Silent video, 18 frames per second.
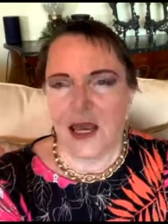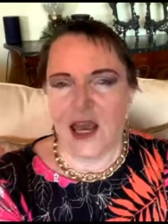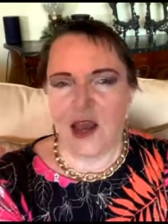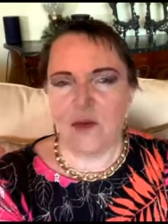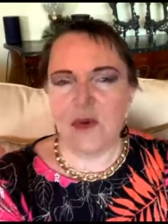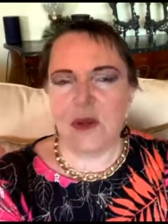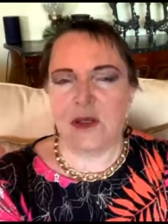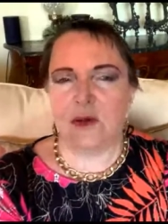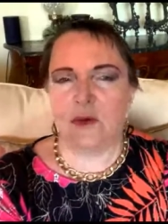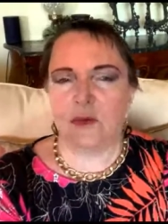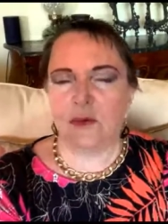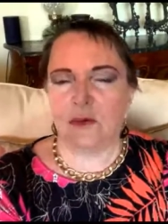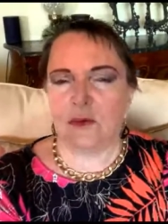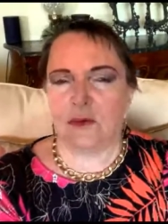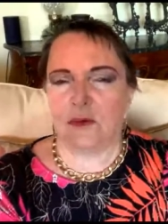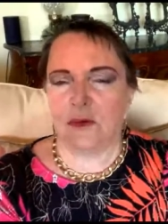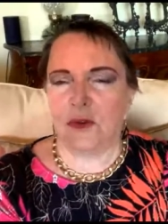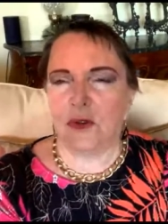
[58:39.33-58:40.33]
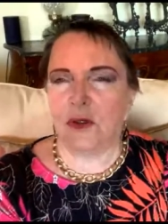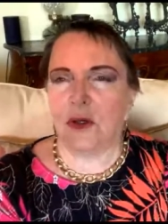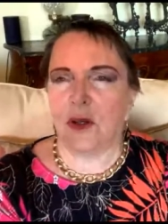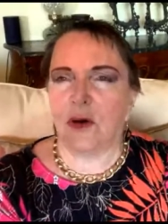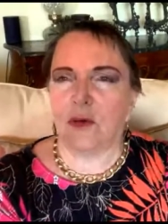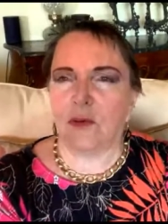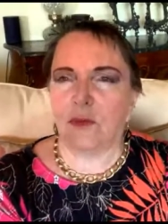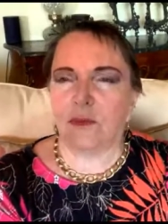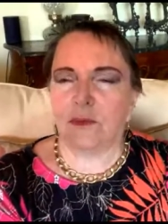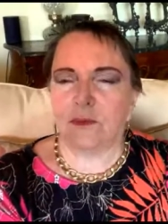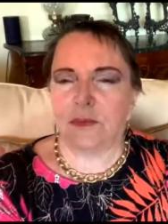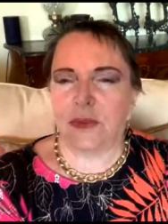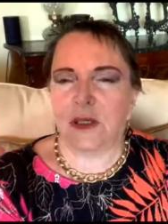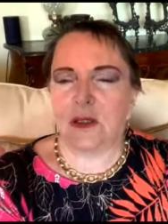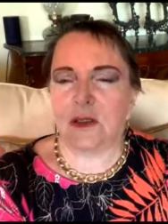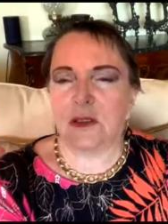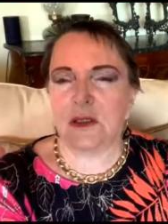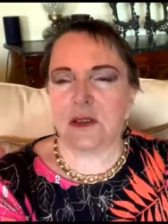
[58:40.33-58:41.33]
I mean, you know,
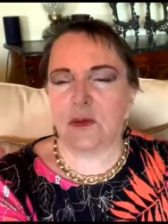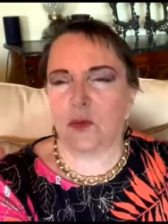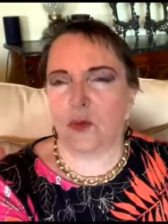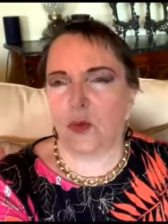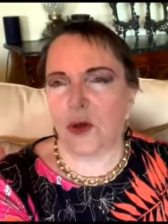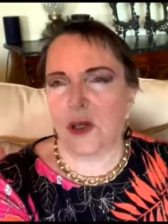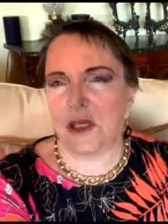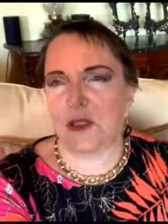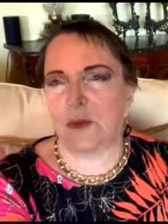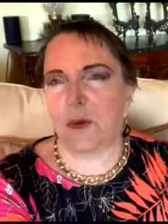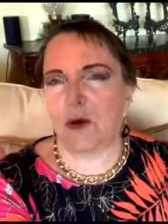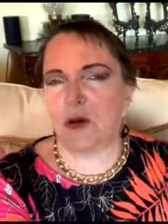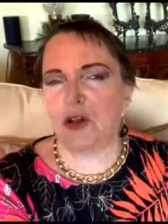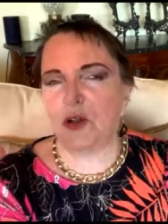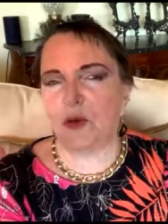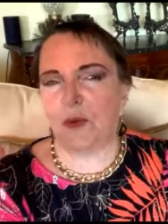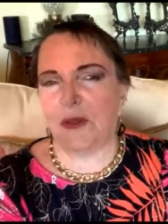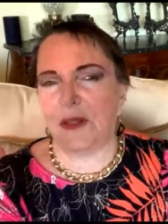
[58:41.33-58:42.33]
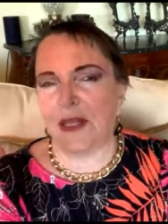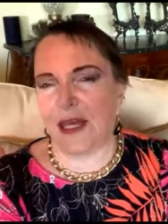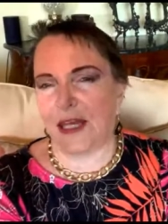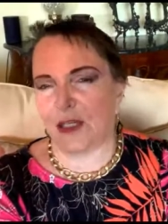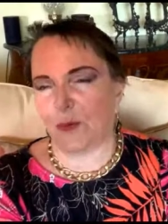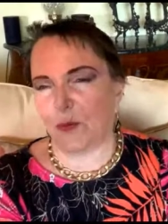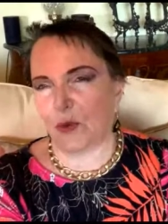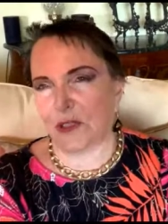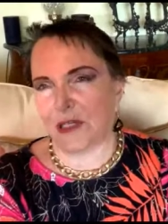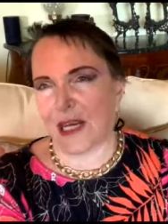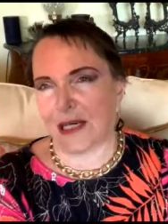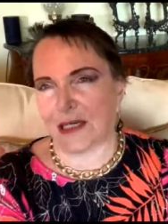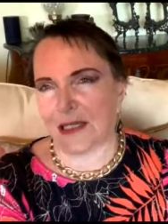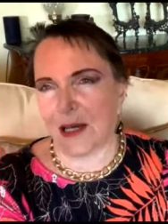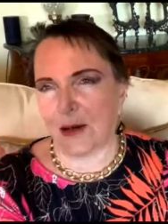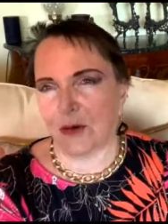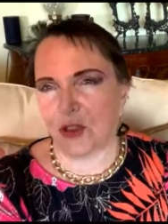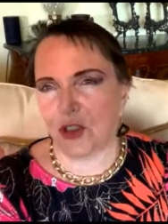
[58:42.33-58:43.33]
because we are supposed to be there to
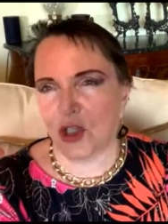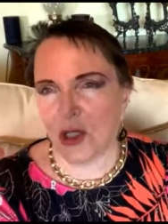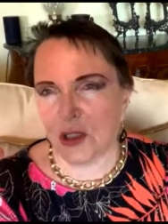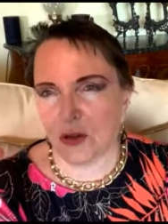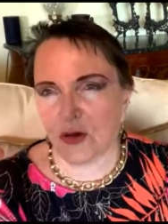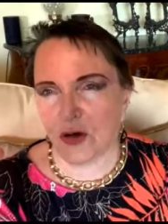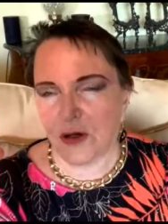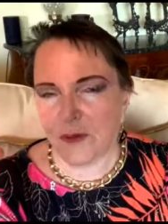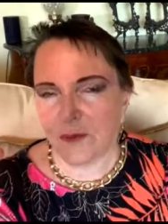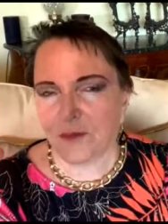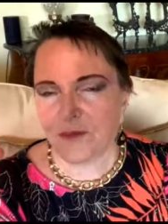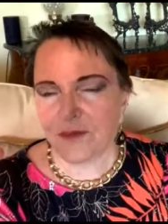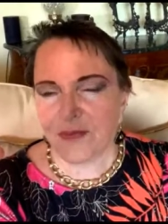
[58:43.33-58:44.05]
protect our children.